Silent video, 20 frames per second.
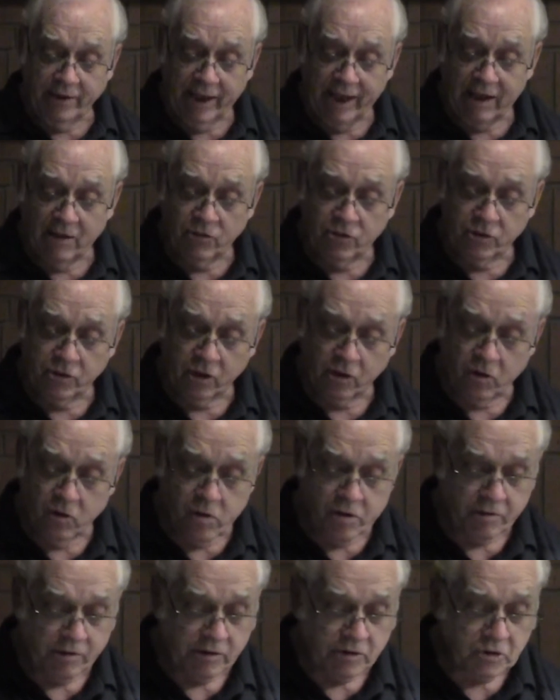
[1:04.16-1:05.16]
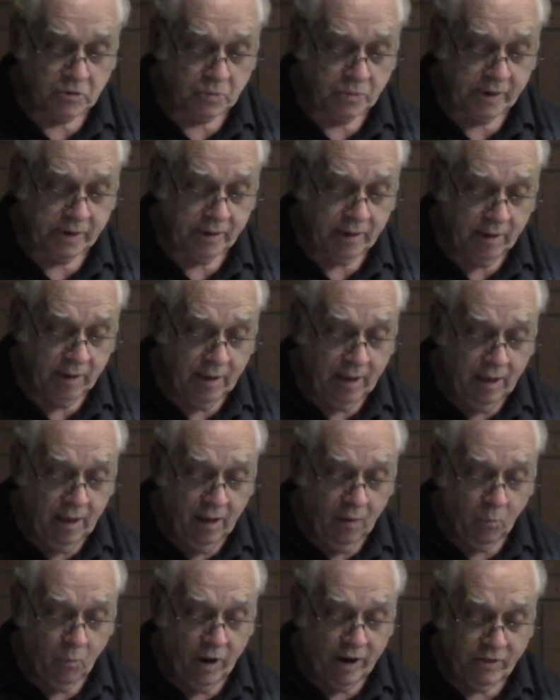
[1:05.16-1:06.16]
down to the corner of the street,
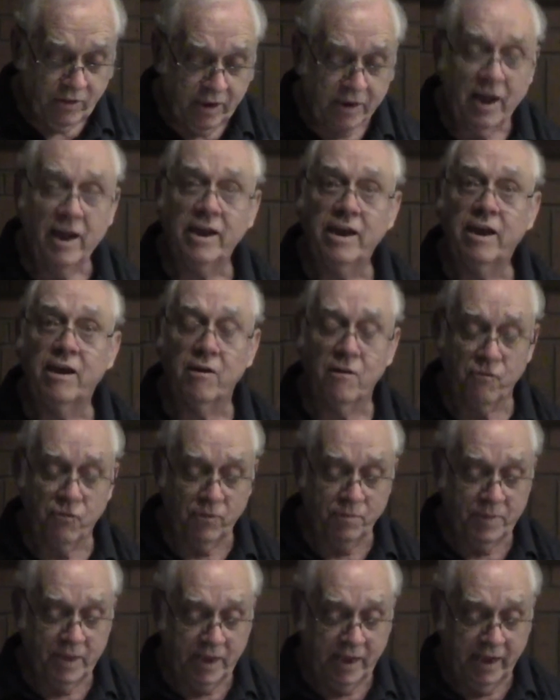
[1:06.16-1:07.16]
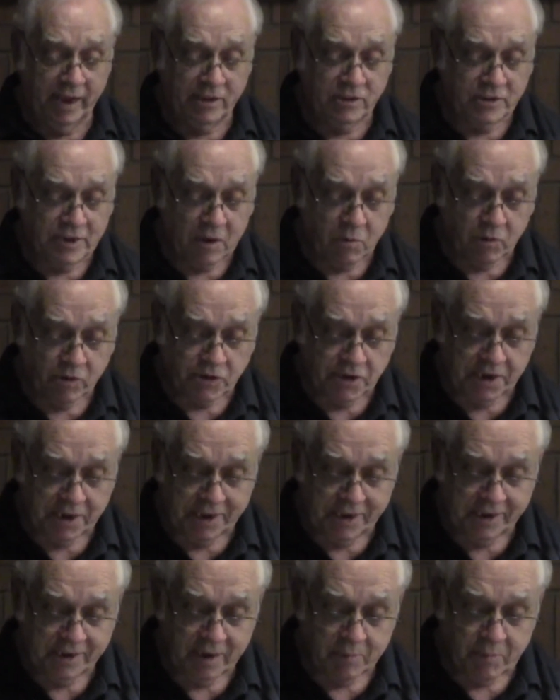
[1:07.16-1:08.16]
what did I hear from the kids that were
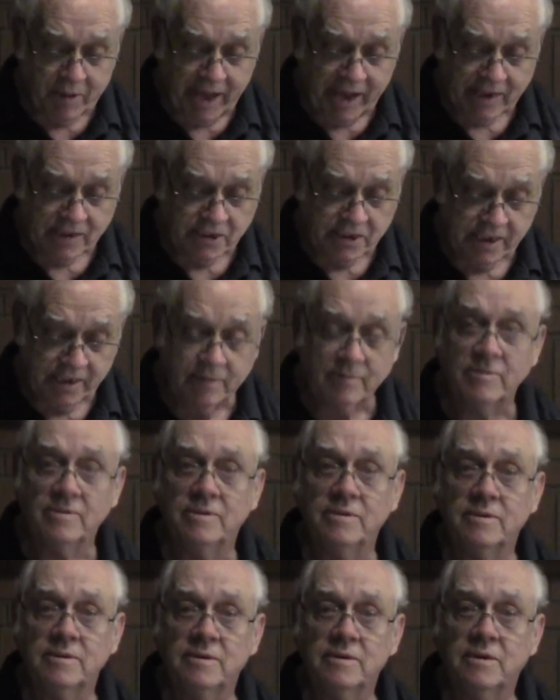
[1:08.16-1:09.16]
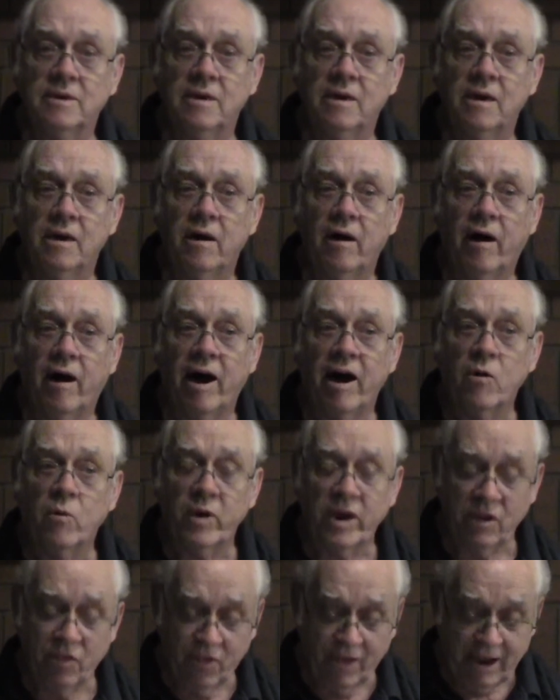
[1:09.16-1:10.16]
sitting in the back seat? Are
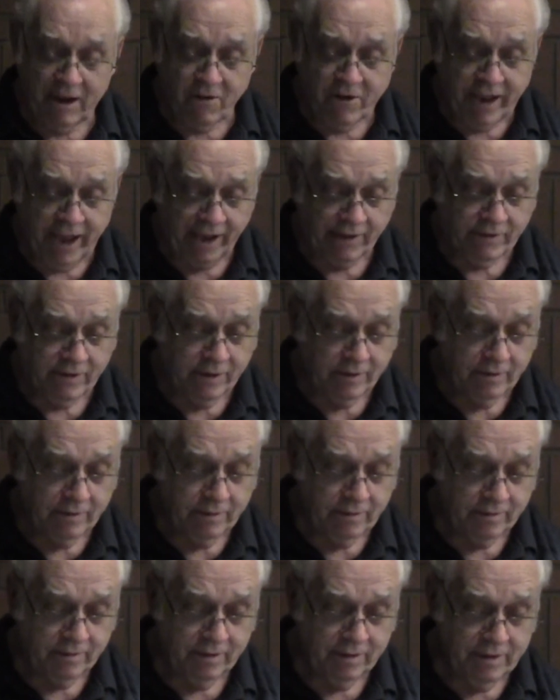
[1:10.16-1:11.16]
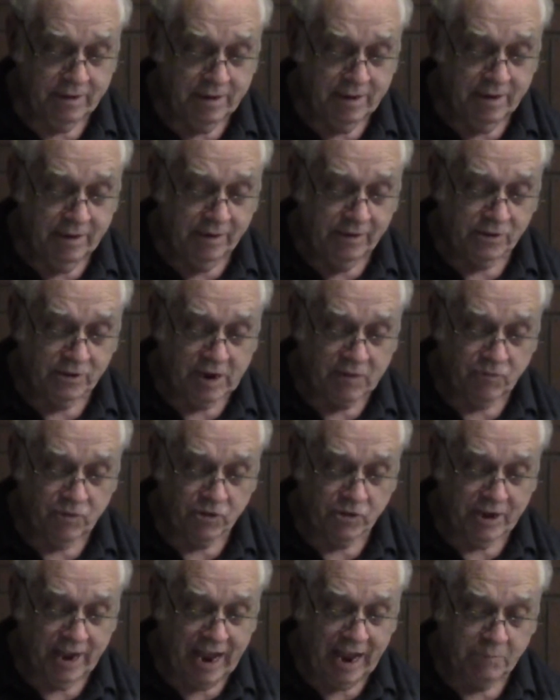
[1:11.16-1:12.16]
we there yet? Several
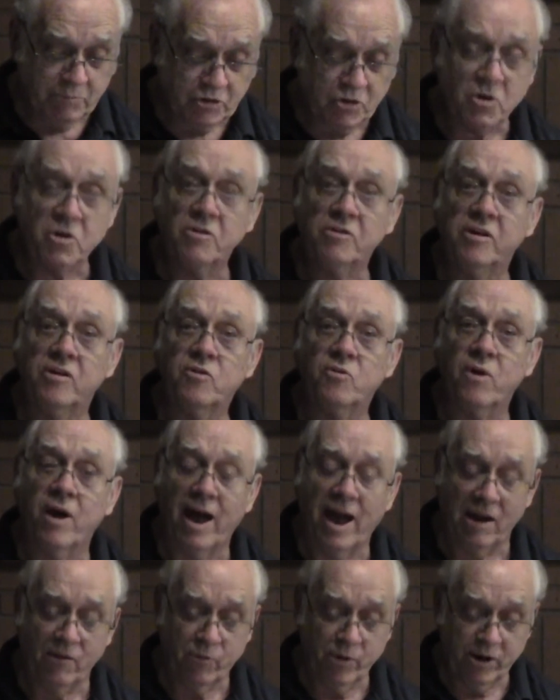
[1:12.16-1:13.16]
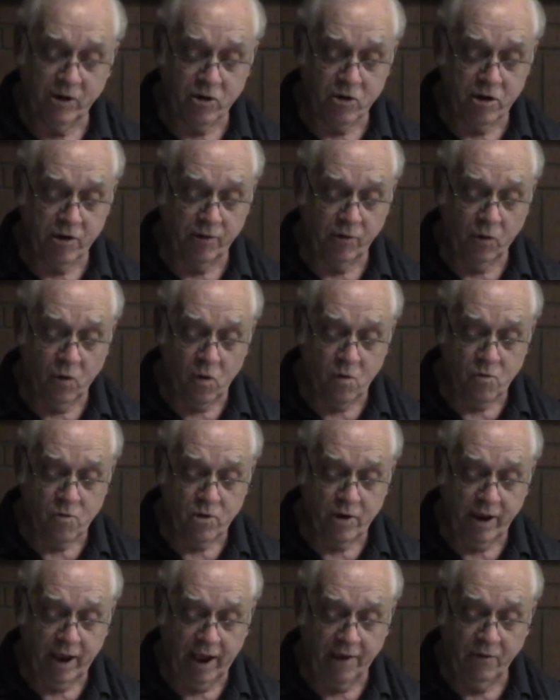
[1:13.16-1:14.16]
times during the drive, we heard it over
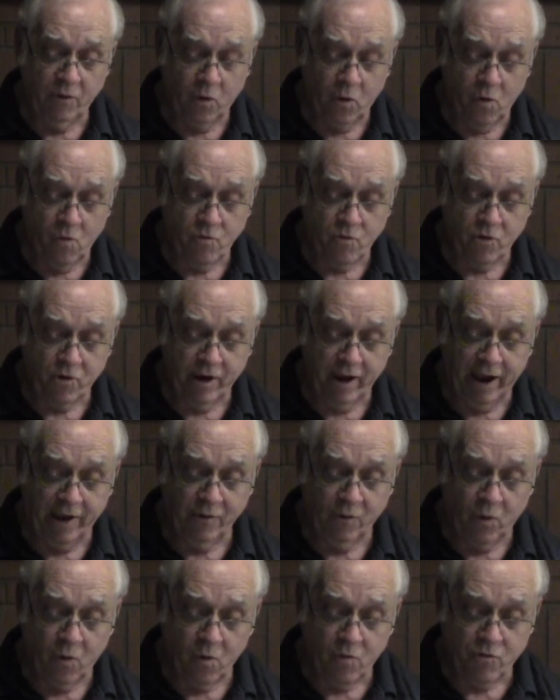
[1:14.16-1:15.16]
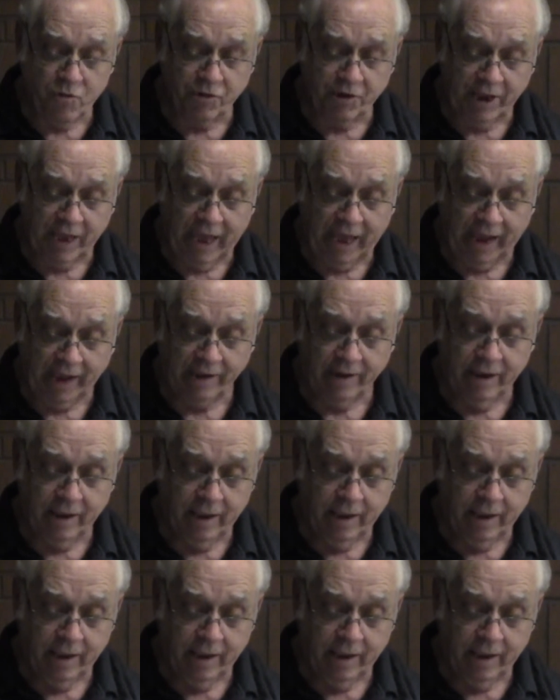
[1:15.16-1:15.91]
and over and over and again.